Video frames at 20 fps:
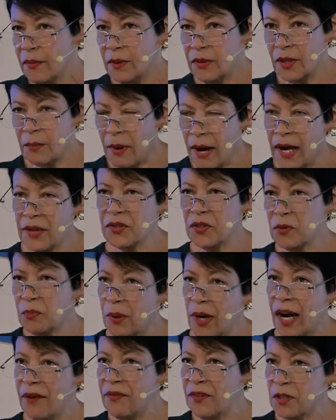The apostles,
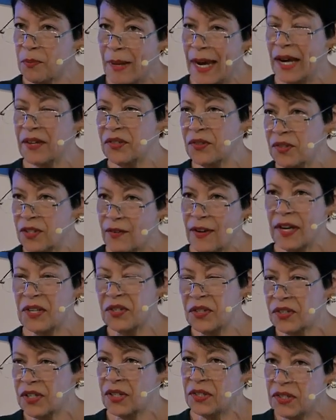prophets, pastors,
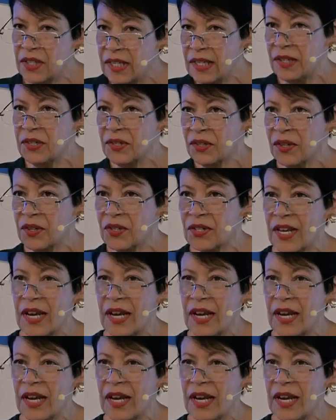evangelists, and teachers,